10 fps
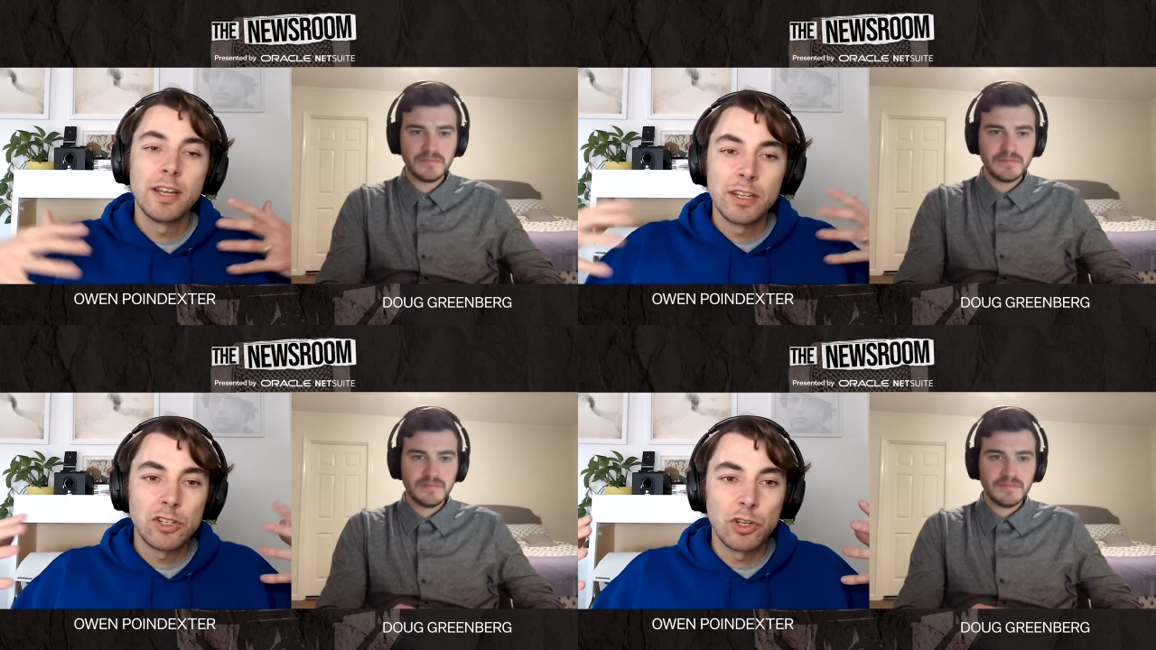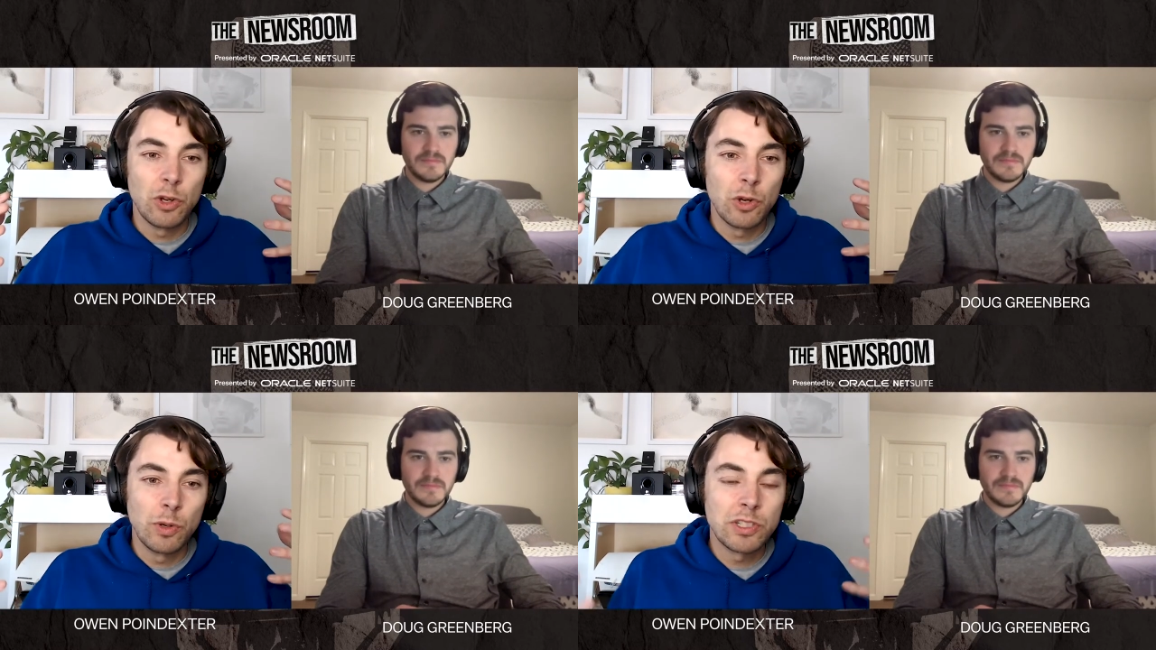
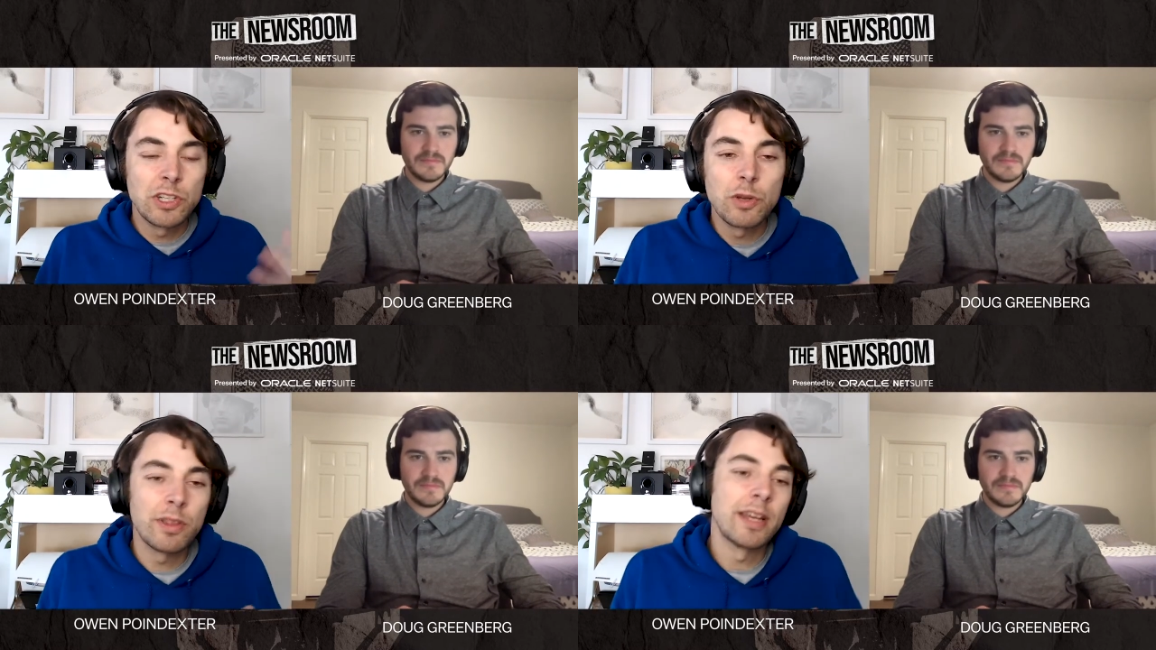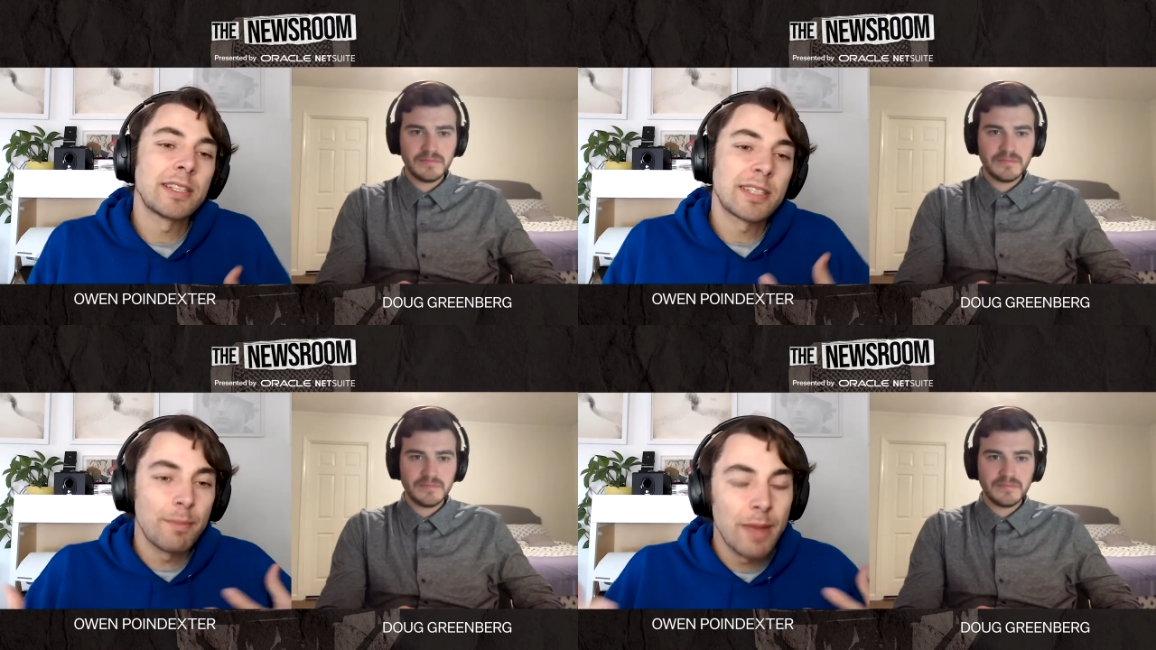Speaker 1: to to do
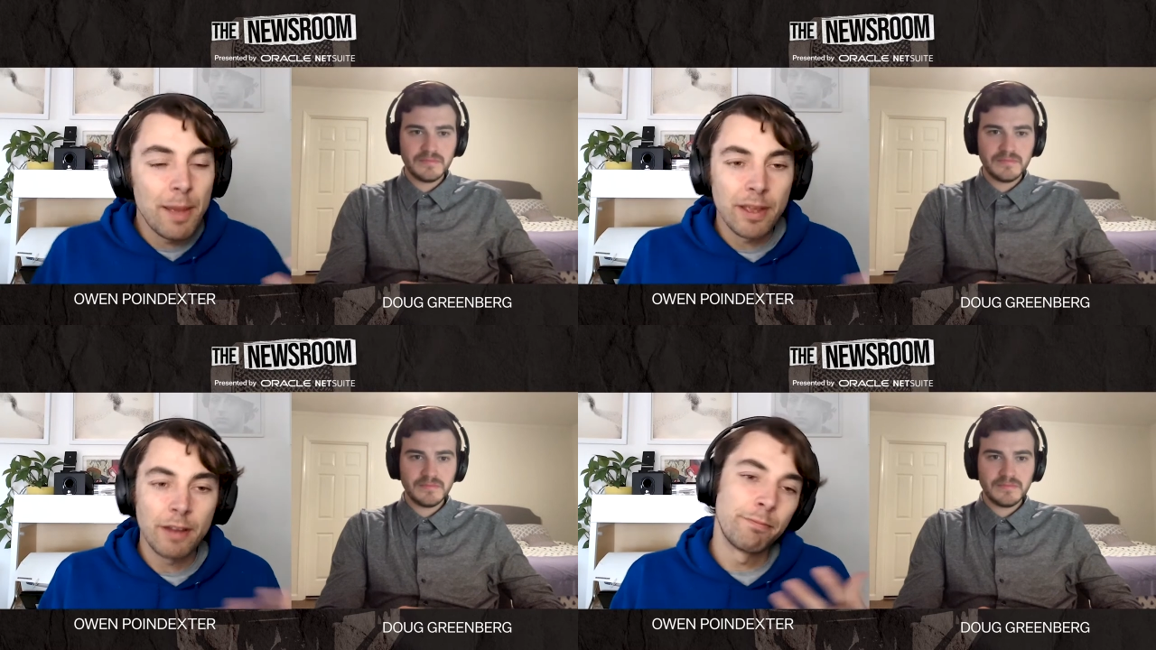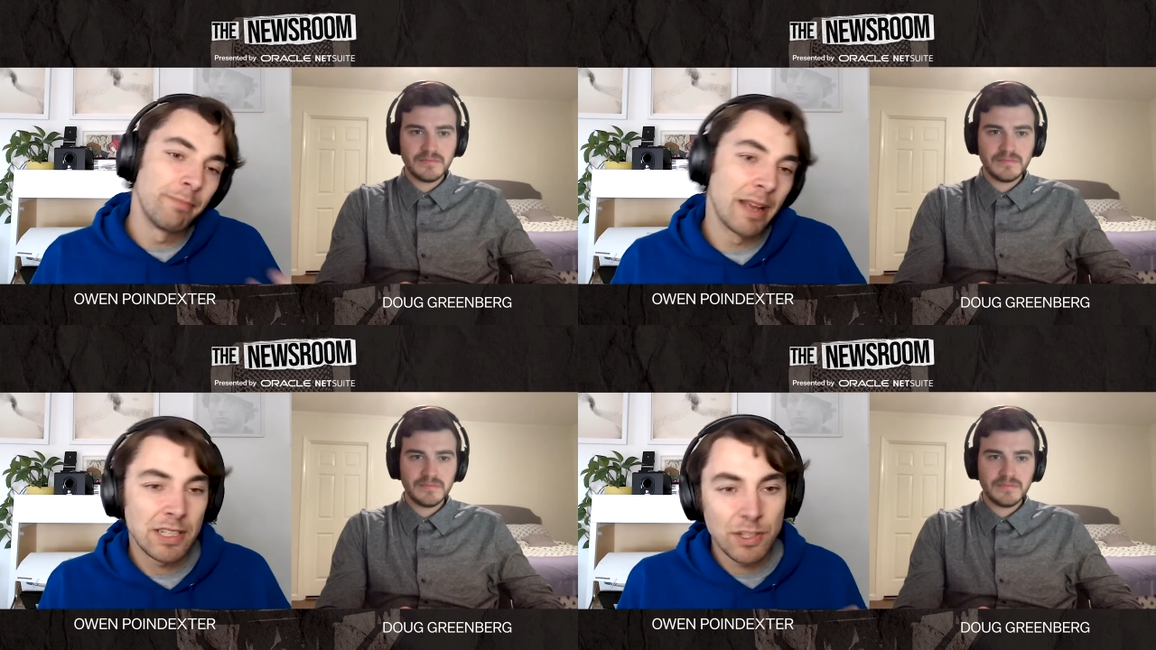this and maybe it
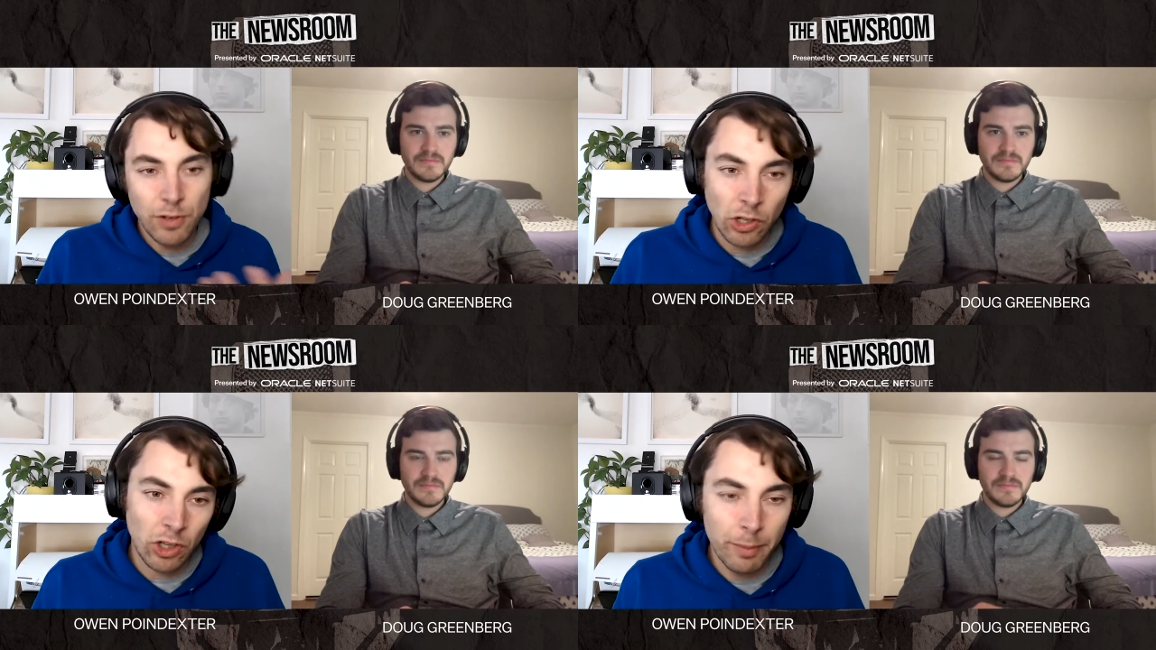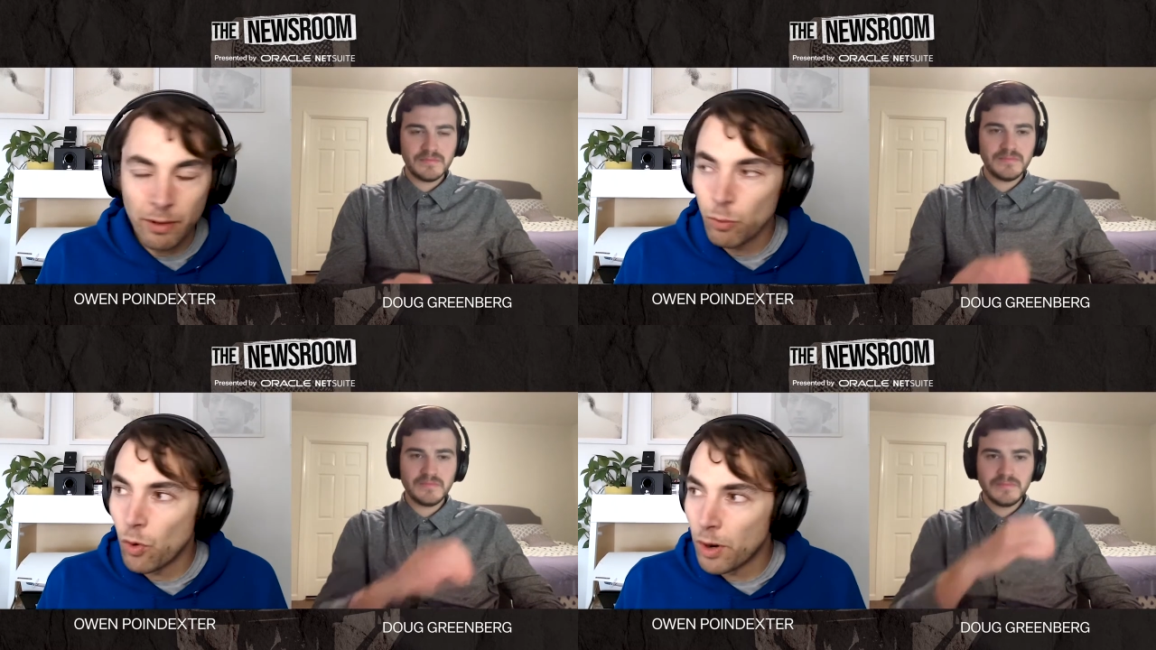makes us feel a little bit
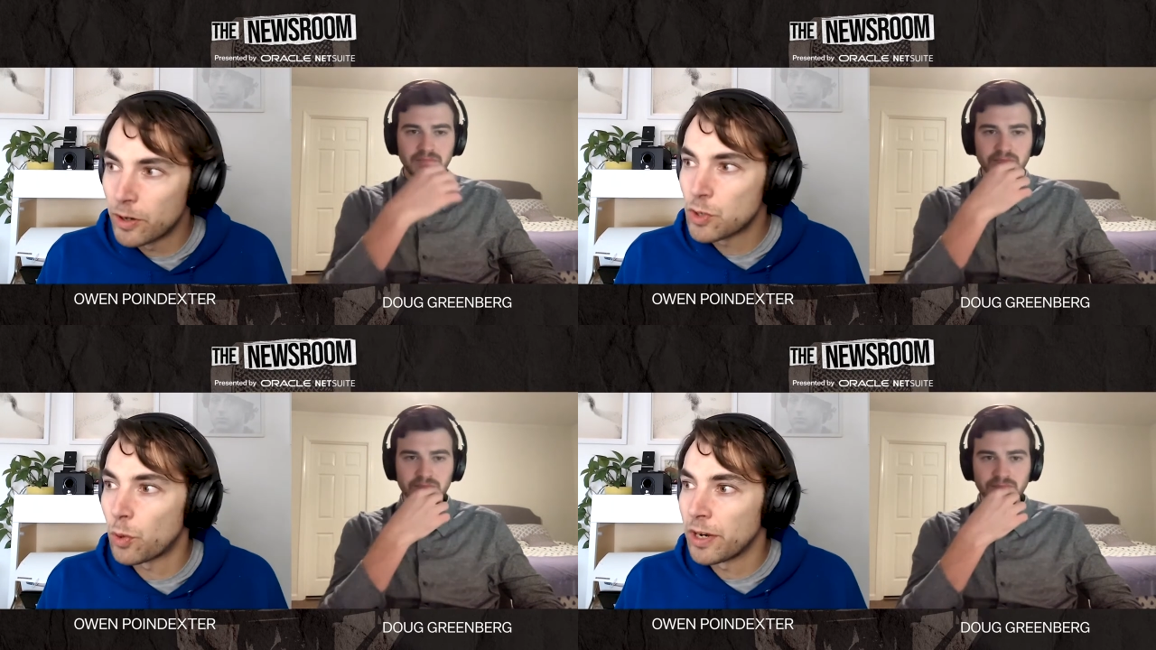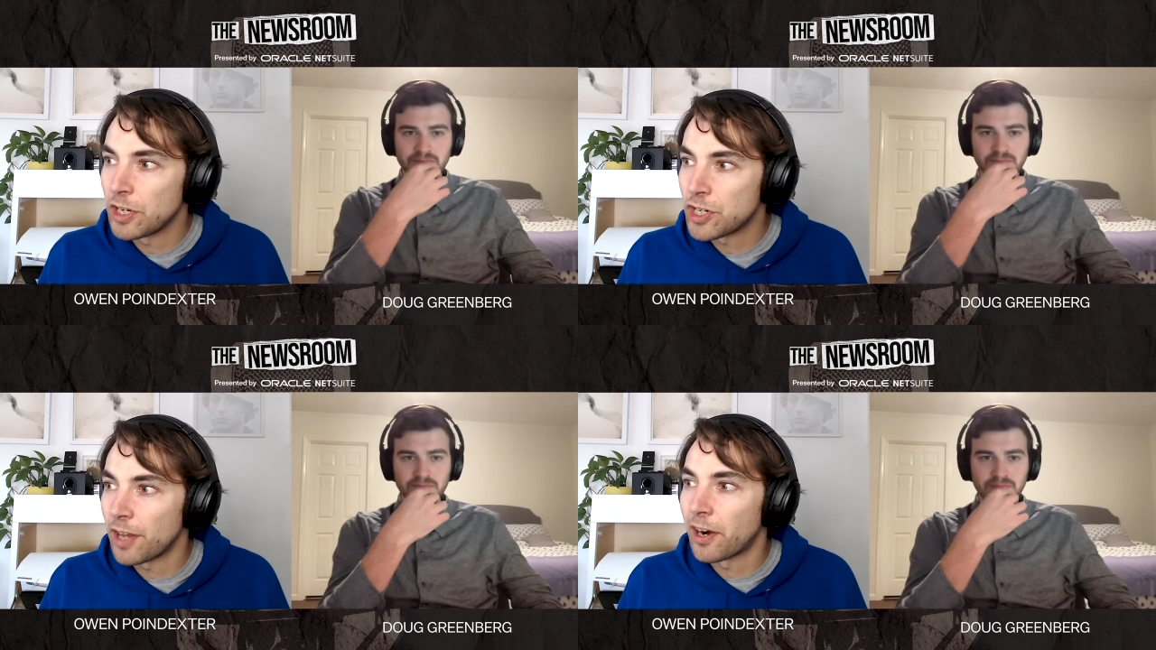warmer toward each
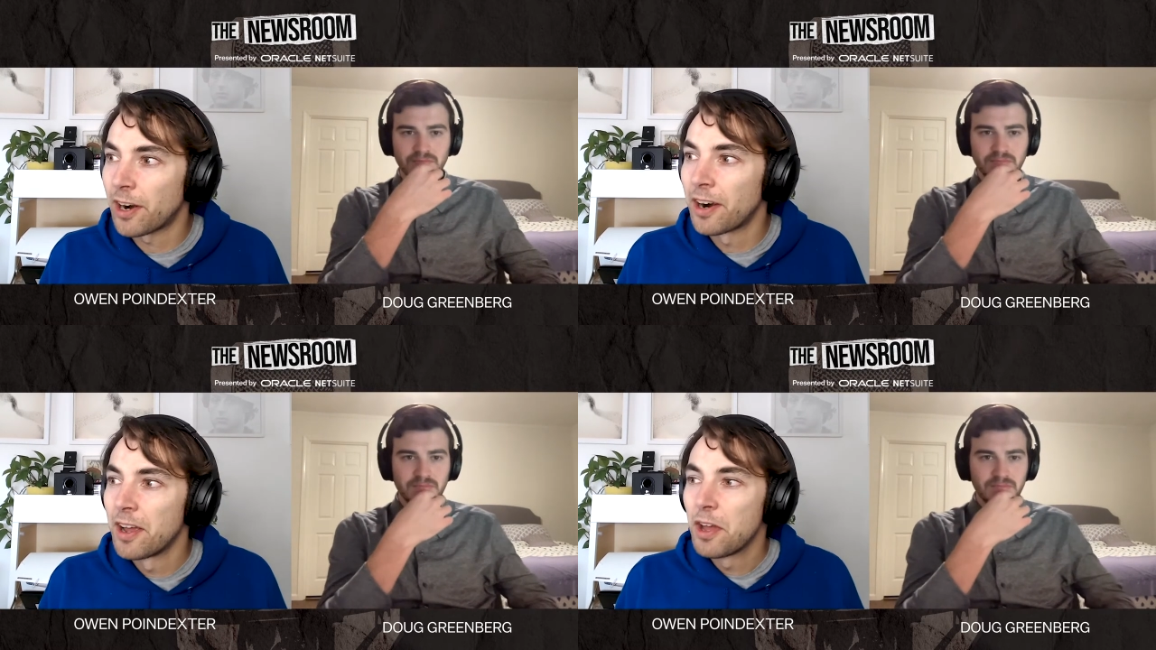other.